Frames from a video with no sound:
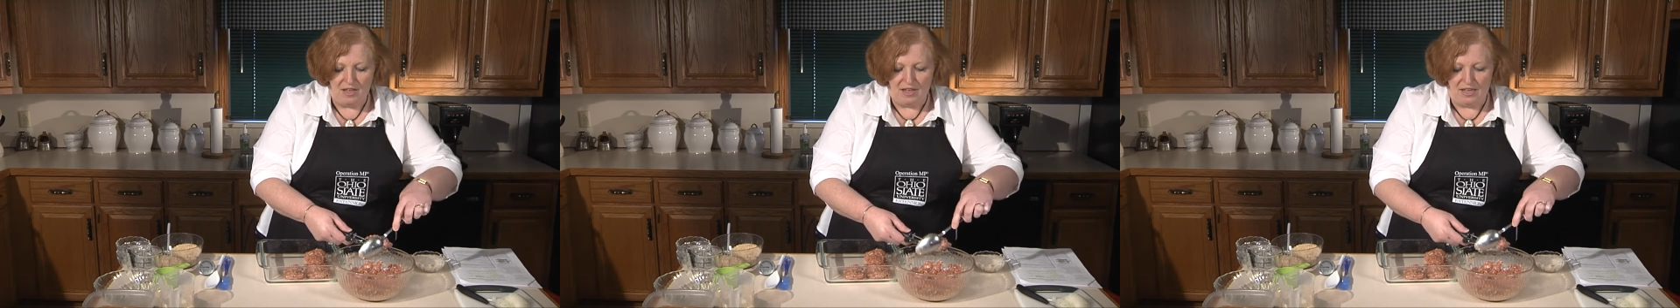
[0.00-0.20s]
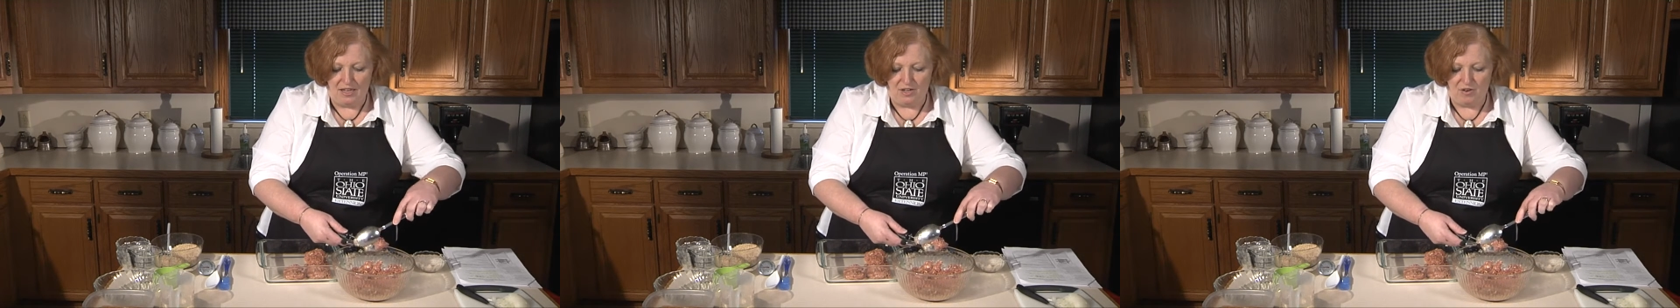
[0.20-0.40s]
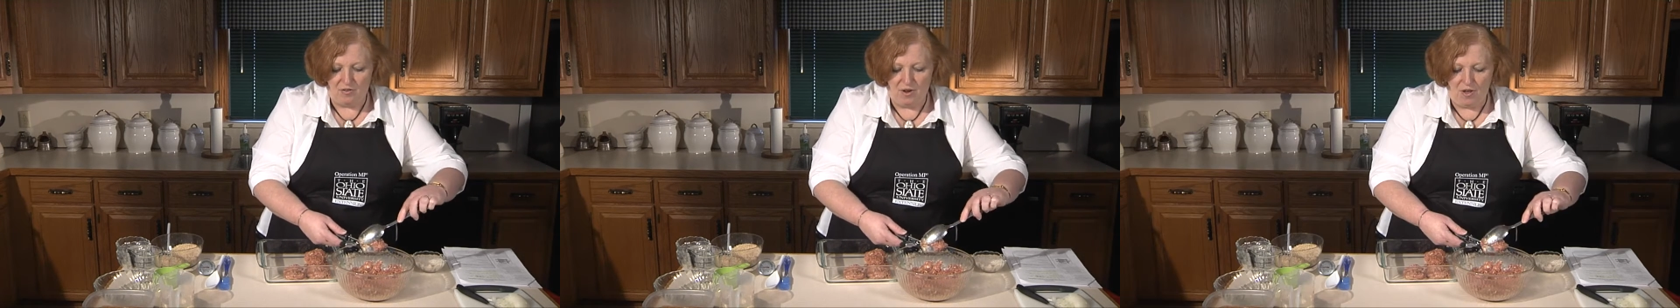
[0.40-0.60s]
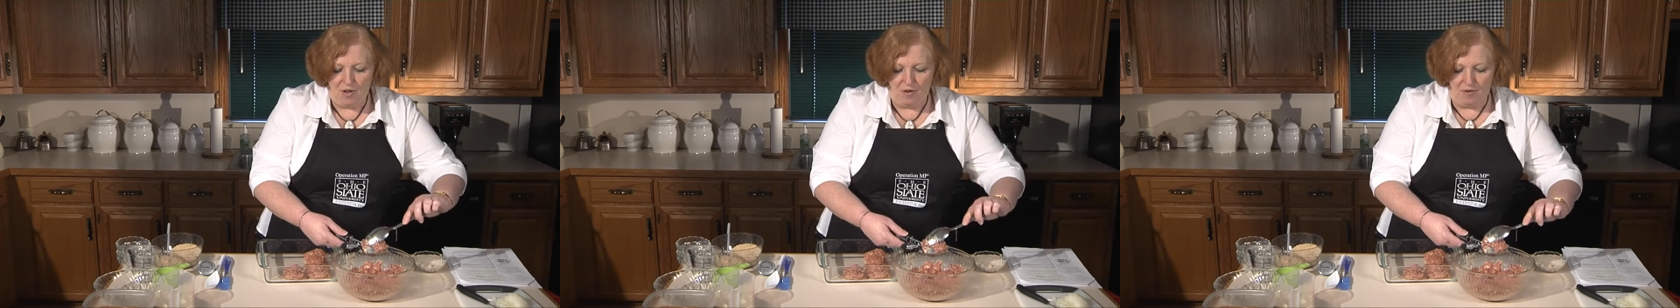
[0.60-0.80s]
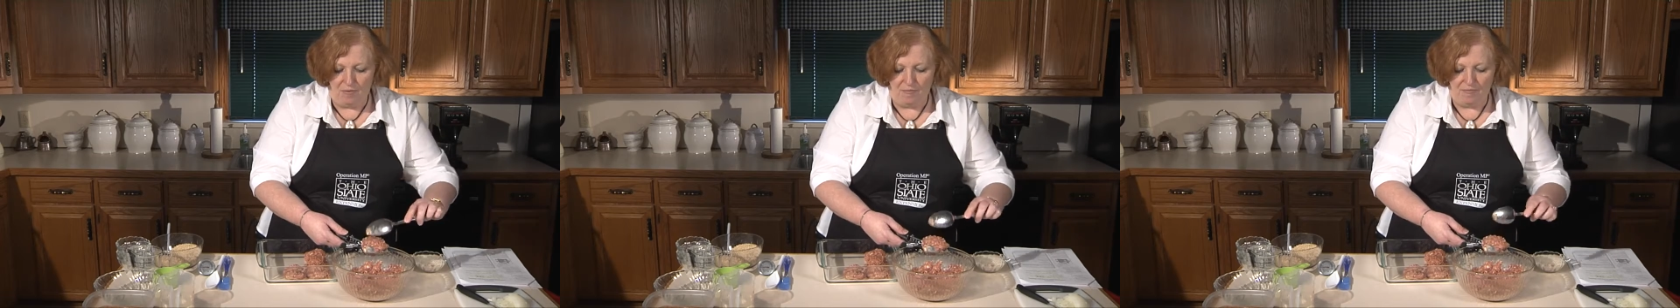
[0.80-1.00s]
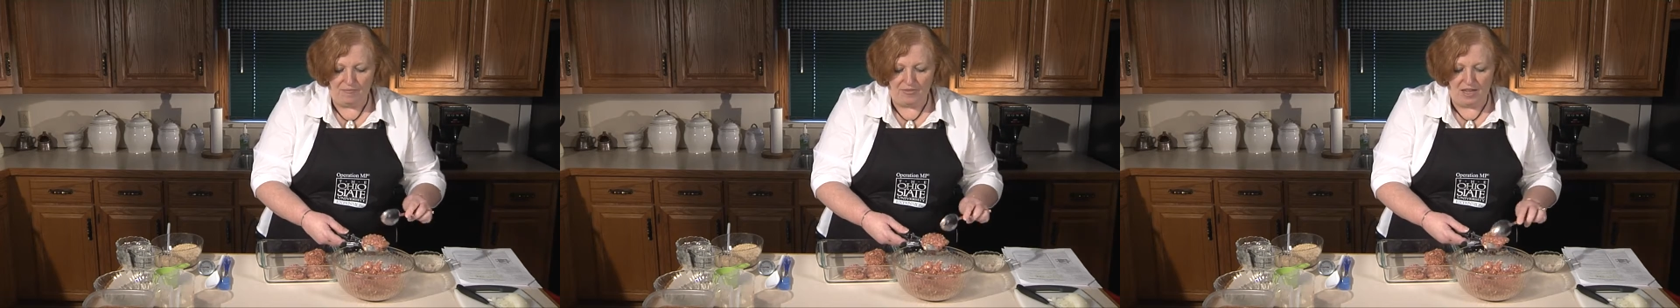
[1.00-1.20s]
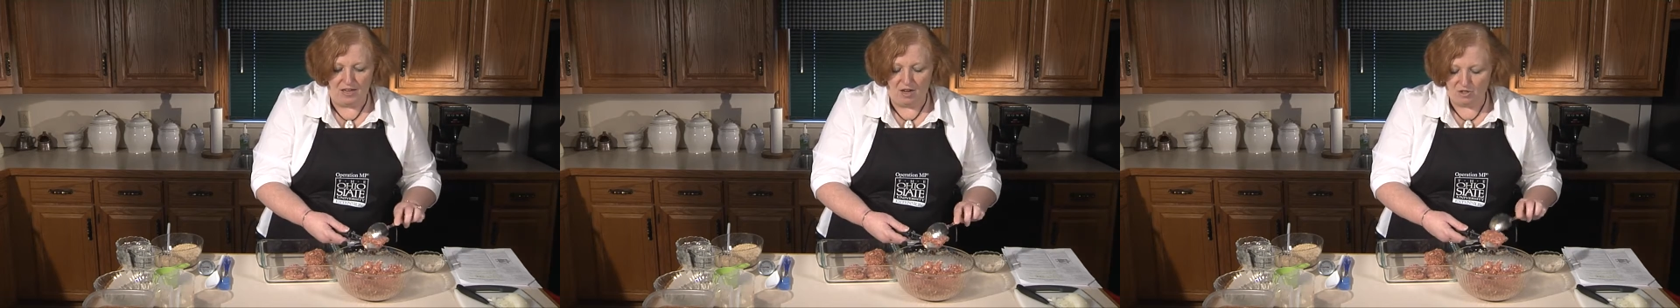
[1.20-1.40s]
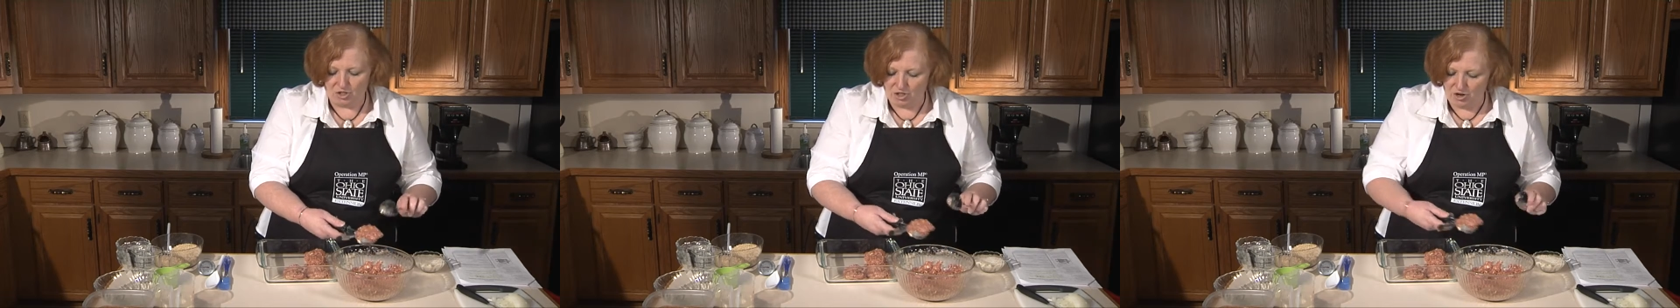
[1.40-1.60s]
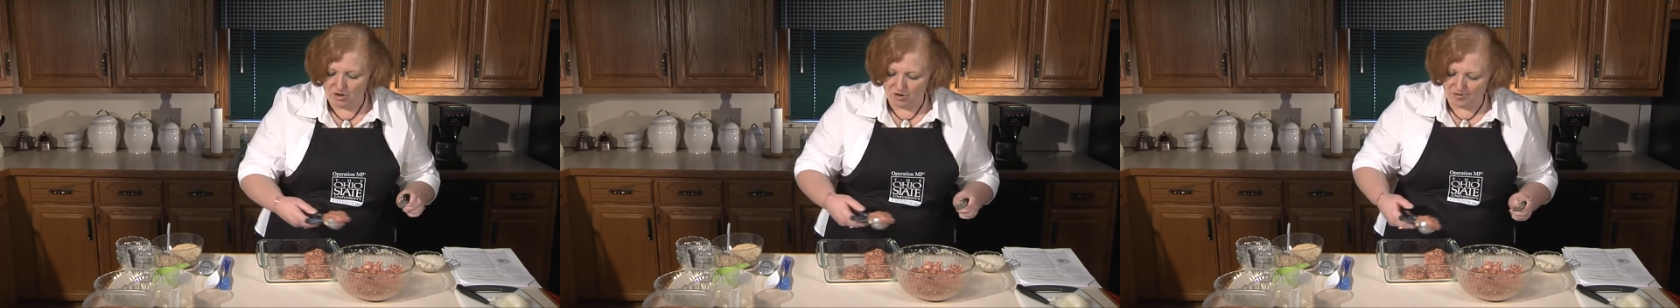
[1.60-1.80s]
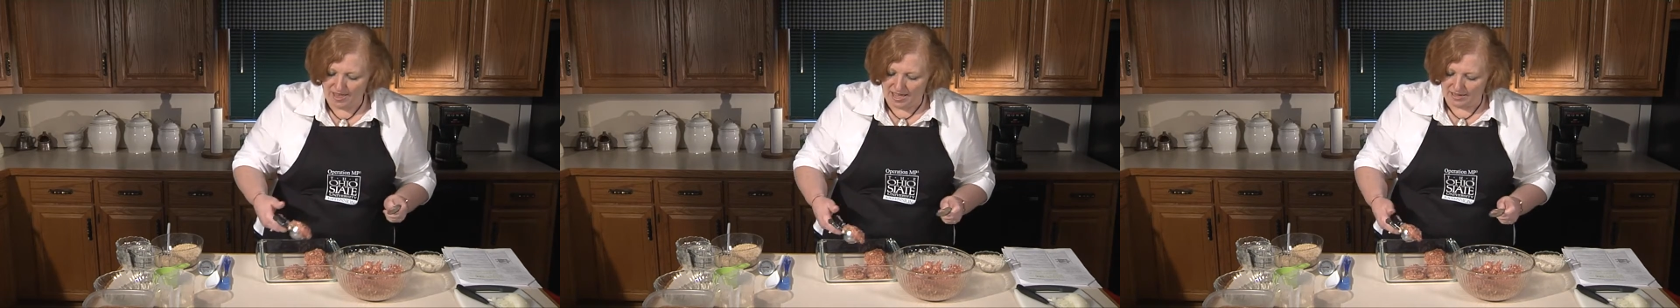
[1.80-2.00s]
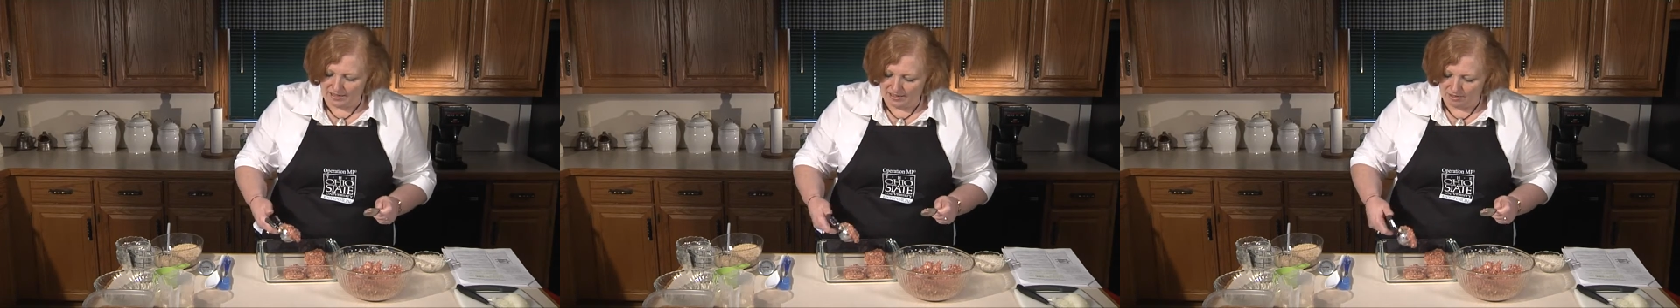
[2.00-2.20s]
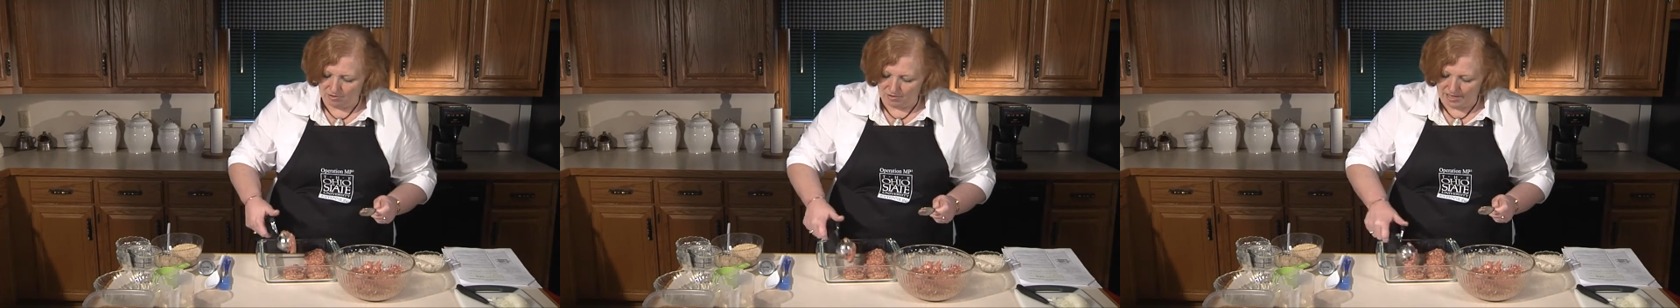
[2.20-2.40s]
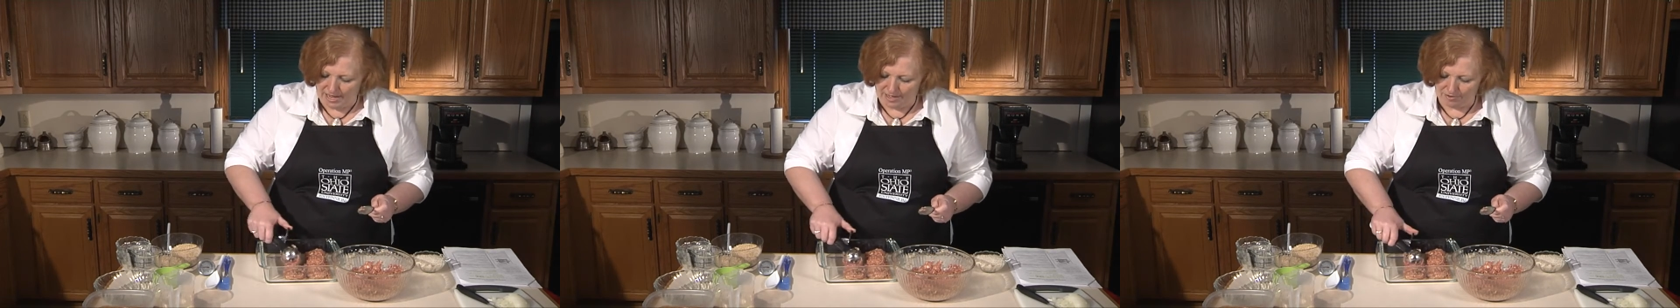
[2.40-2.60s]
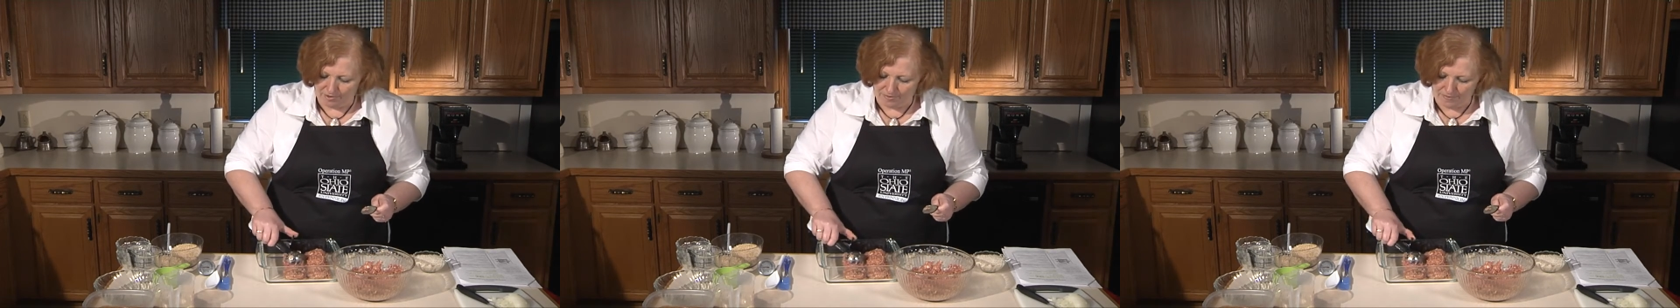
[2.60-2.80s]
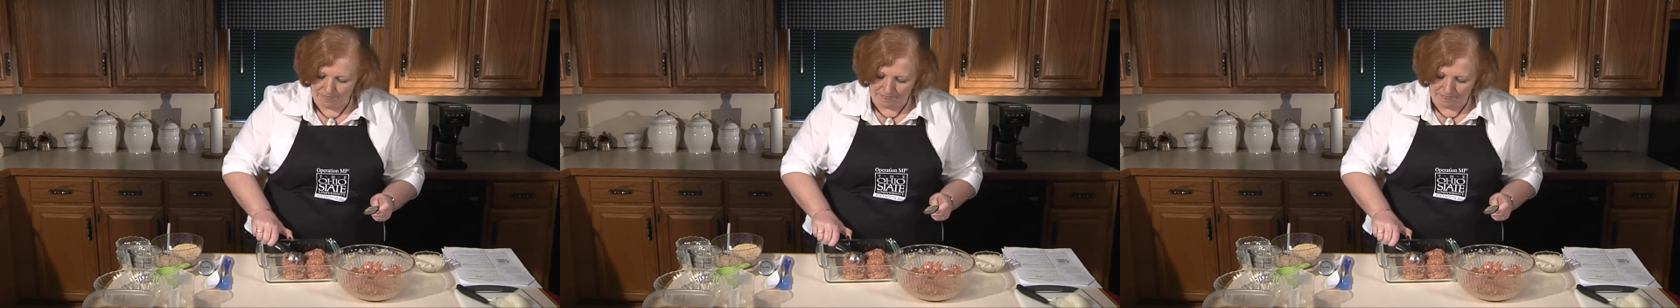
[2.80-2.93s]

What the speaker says: in your home. And I'll show you that a little later.